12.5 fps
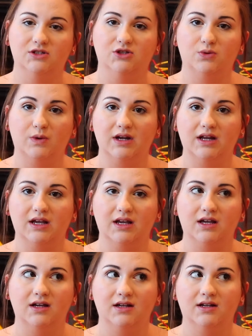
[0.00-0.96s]

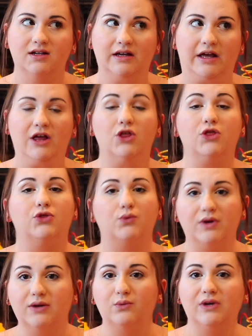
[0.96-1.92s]

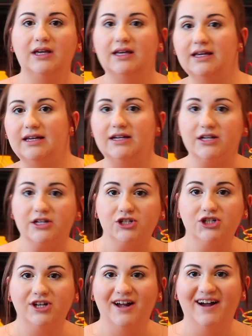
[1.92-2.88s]
23
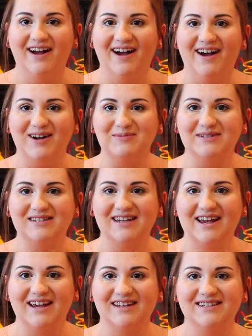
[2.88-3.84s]
week-ish
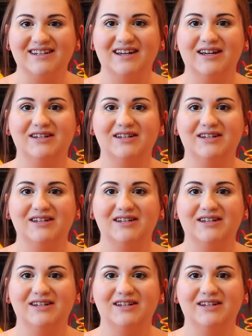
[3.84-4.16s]
update.